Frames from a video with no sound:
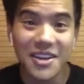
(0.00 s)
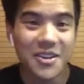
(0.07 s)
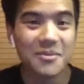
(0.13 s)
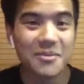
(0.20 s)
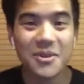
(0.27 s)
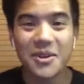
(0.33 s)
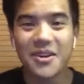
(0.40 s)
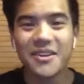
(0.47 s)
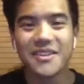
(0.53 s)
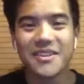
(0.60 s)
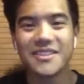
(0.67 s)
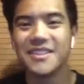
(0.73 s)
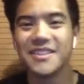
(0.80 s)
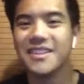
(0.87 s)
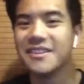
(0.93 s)

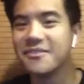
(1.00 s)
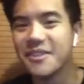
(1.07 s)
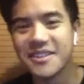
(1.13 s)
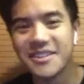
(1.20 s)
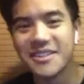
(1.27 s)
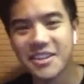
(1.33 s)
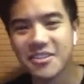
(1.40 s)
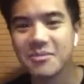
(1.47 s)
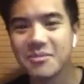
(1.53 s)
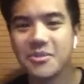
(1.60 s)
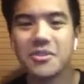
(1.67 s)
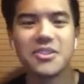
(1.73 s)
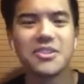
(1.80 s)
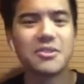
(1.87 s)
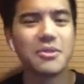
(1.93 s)
cryptocurrency, investing in crypto,
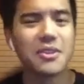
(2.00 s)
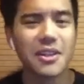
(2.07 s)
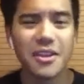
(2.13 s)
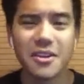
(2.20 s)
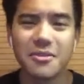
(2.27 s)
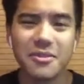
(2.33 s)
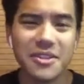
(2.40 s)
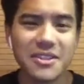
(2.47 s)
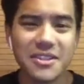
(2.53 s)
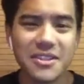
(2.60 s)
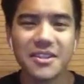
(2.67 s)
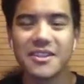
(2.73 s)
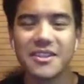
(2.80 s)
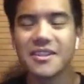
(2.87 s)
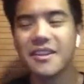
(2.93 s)
just doing a lot of
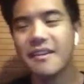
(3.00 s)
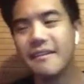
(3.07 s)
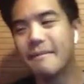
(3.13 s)
research.